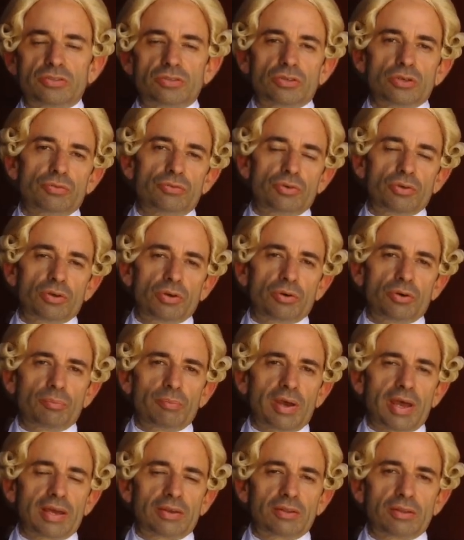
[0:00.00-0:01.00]
So if you're
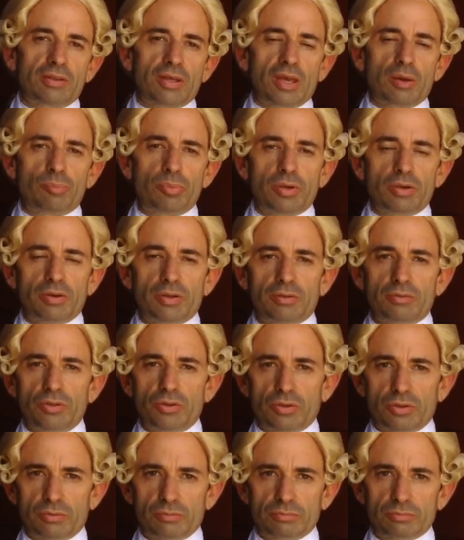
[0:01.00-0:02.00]
going back to that period,
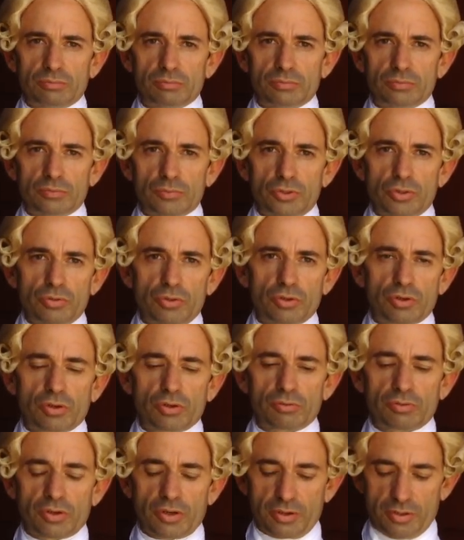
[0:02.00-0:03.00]
you can do your
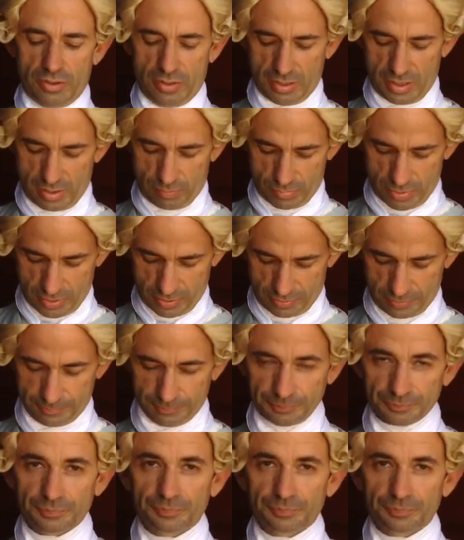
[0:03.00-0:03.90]
cravat in that manner.